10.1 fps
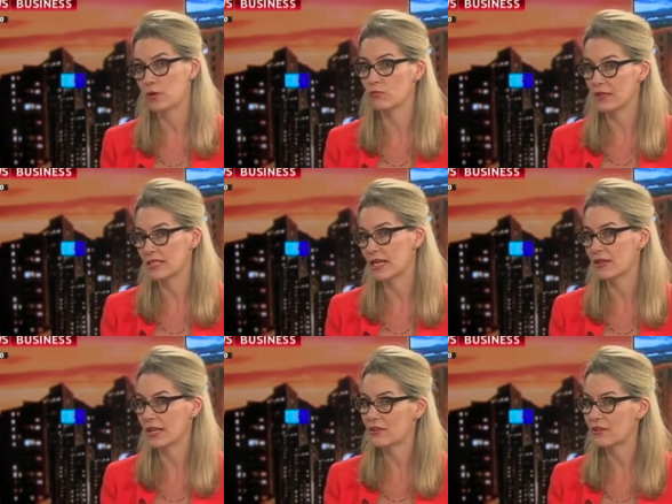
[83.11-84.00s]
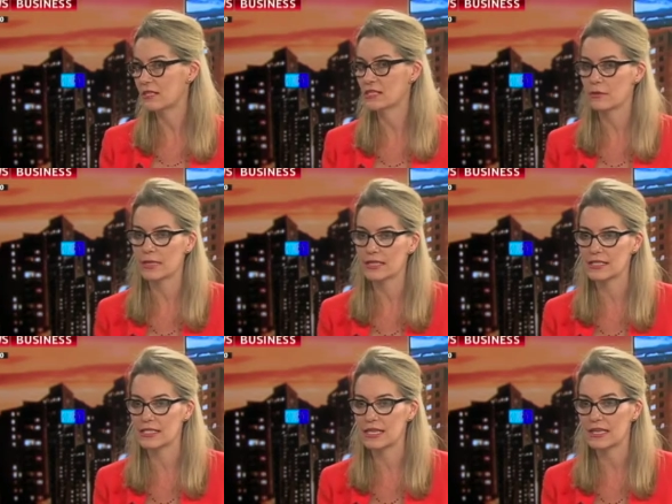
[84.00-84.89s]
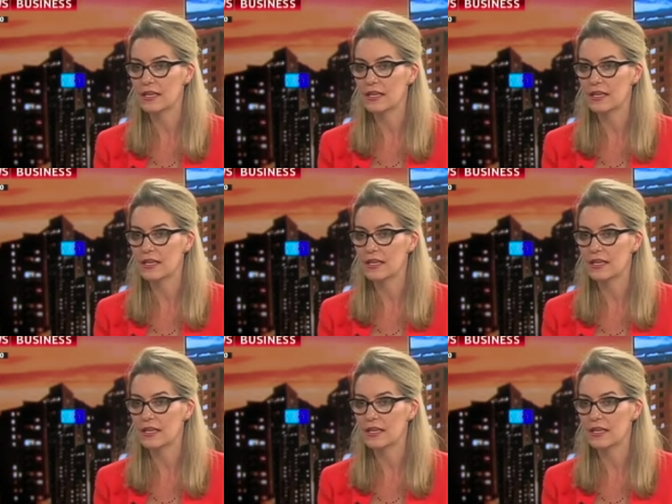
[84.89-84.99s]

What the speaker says: retail categories, so we can see